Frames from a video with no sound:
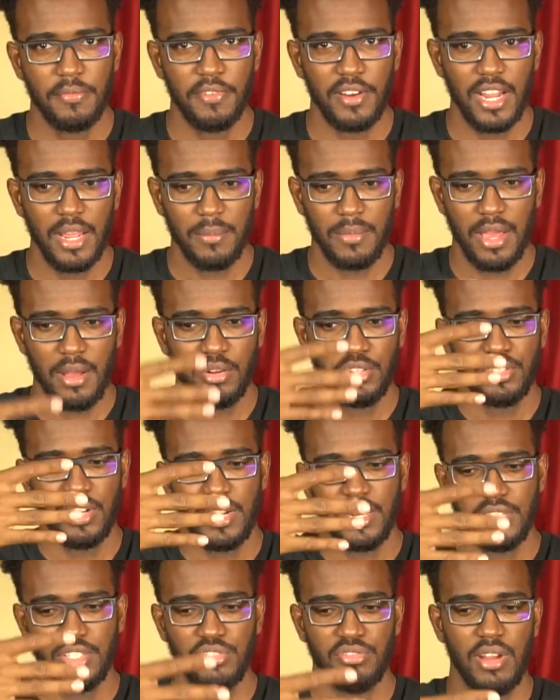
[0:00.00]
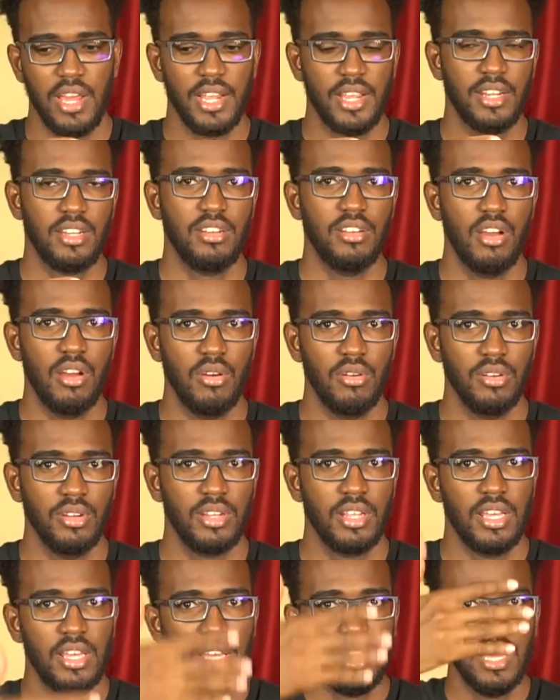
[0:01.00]
frame, I would try to drag it down
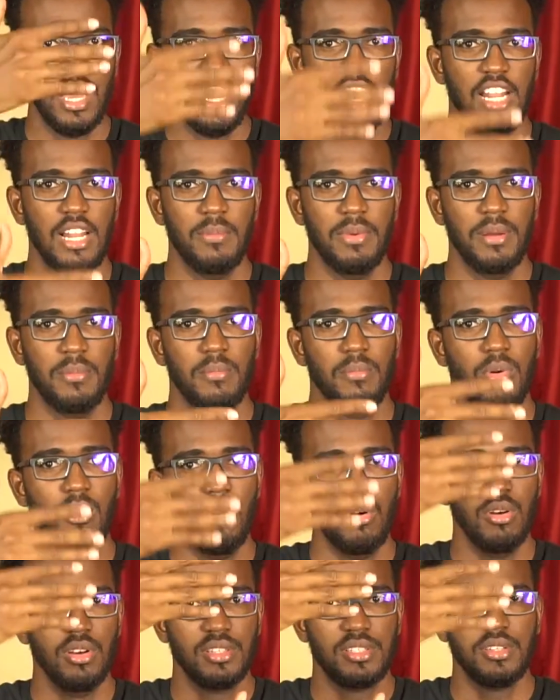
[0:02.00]
a little bit more.